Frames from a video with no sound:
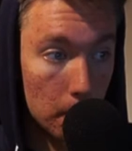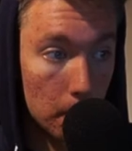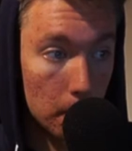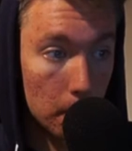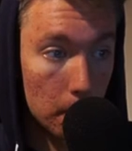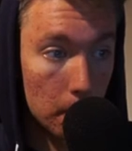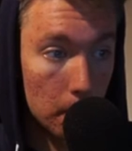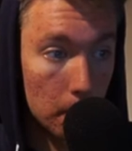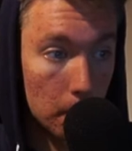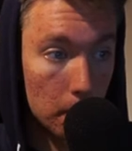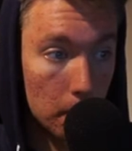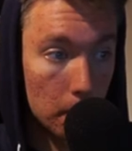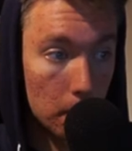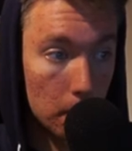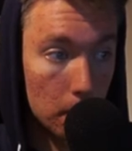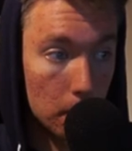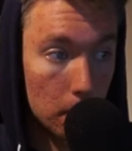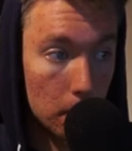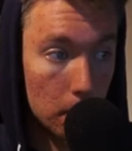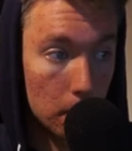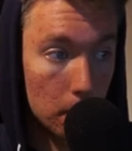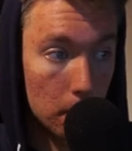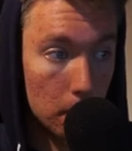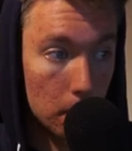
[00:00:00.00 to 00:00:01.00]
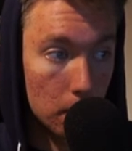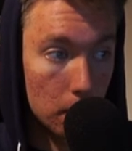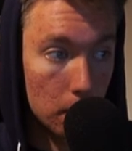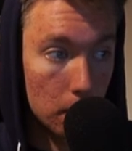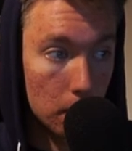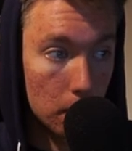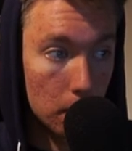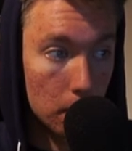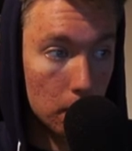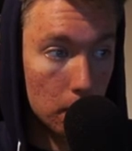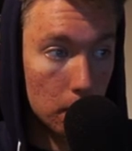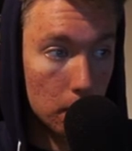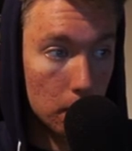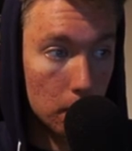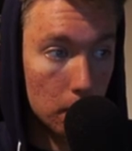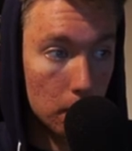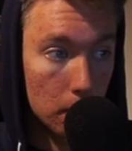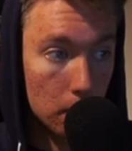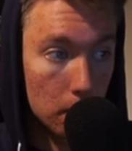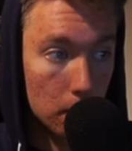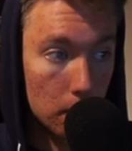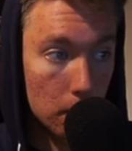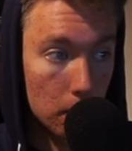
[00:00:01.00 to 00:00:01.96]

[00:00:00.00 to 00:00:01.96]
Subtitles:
(no one is talking)